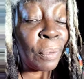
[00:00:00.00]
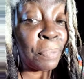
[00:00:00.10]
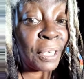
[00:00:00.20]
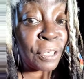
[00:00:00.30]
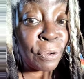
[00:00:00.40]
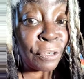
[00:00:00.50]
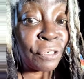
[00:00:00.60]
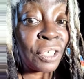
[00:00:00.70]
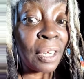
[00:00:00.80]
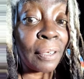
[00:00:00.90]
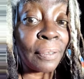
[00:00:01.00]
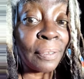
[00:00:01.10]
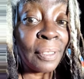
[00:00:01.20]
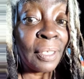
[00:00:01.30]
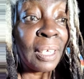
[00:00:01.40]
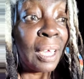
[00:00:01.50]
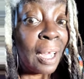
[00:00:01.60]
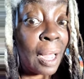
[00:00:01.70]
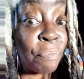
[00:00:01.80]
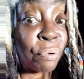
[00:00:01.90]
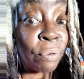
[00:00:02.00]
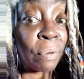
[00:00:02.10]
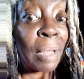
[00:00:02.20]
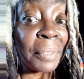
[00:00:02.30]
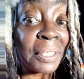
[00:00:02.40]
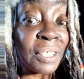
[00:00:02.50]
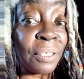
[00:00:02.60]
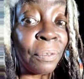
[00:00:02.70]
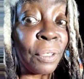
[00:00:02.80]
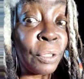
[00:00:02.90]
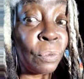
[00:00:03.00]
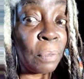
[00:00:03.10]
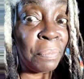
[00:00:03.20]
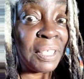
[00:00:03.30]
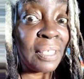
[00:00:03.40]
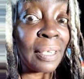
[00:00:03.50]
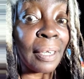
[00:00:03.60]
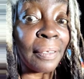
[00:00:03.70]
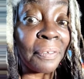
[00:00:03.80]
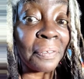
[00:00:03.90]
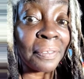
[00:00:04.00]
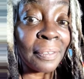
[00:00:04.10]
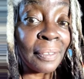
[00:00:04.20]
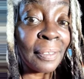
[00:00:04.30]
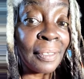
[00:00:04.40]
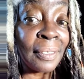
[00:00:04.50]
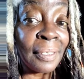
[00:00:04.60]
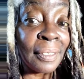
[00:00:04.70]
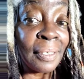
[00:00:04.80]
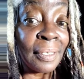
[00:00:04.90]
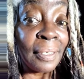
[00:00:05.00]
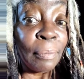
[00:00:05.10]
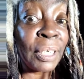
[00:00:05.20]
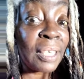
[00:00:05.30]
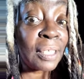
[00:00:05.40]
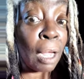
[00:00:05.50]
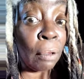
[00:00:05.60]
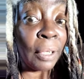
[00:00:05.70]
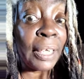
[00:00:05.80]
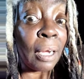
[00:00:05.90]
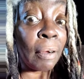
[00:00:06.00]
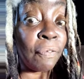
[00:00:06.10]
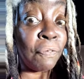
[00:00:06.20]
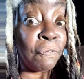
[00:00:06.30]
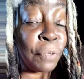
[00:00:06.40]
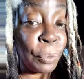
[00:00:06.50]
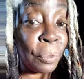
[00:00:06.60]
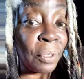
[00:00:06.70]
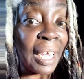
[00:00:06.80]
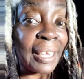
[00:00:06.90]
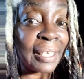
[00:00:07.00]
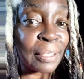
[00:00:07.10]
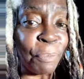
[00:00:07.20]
and putting on your show. I promise you, you will be safe. Because only a fool at this